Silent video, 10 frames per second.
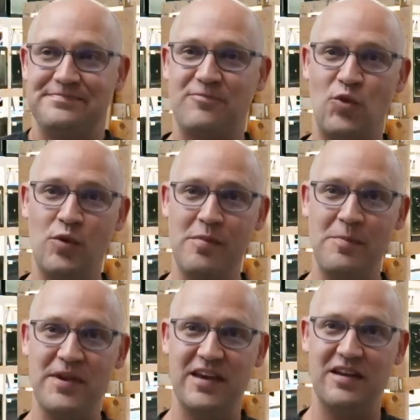we might
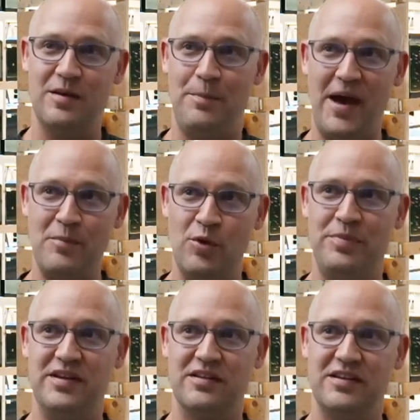be getting a
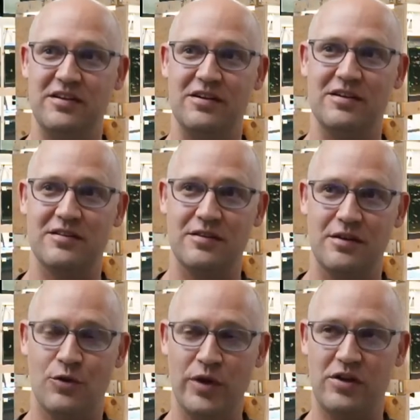Batmobile here
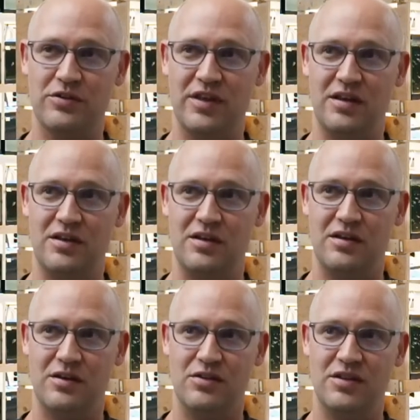quicker than
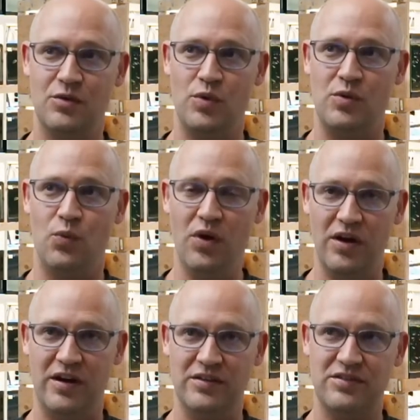we
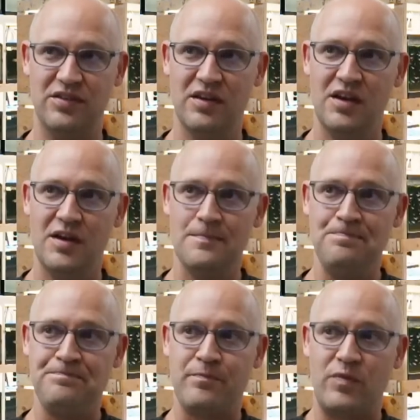want.
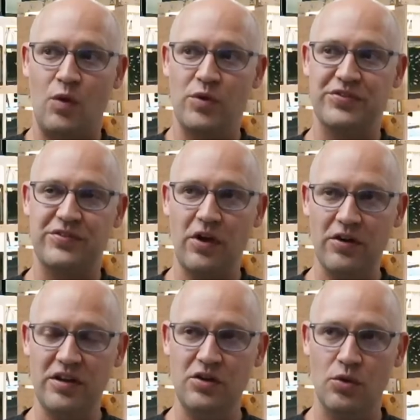We're
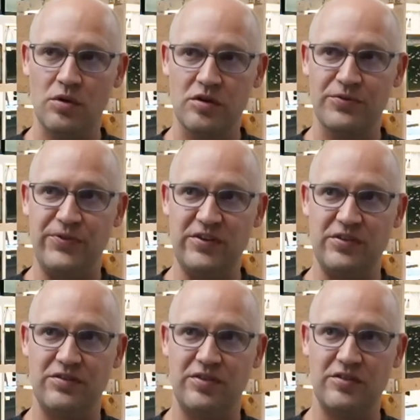starting to order fish
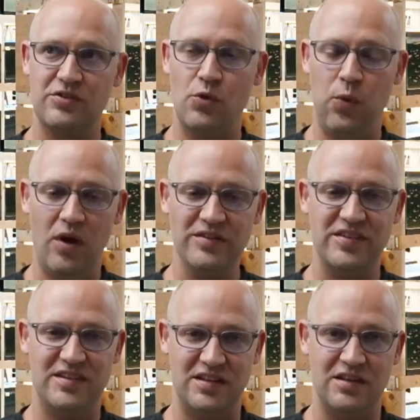in such
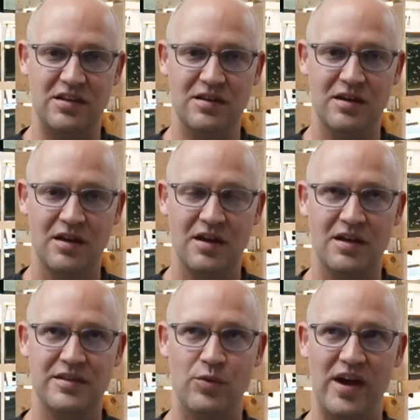quantity
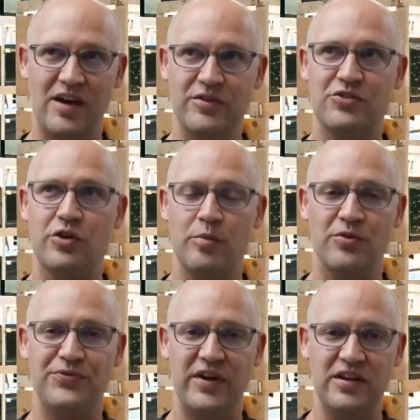that we're having trouble
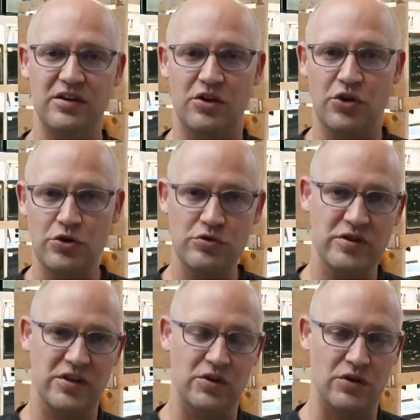finding a
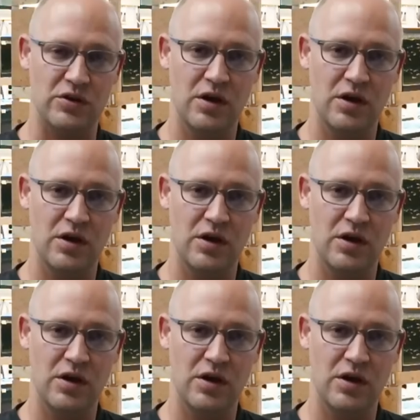courier